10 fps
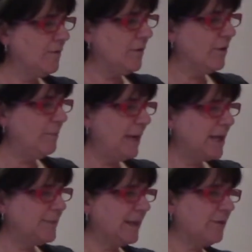For
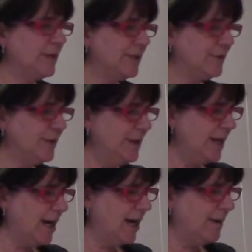past medical
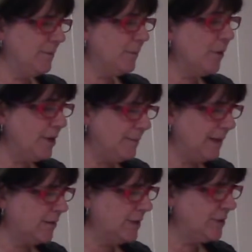history, or pertinent
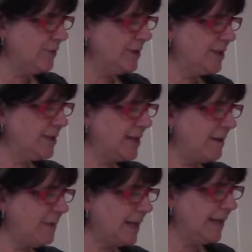medical history, she's
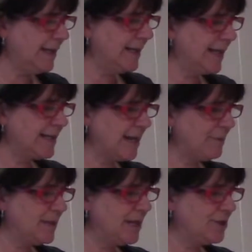diabetic and has
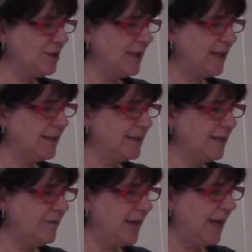hypertension and a
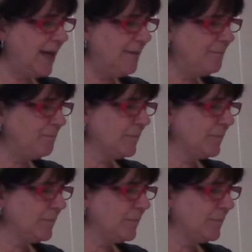CVA.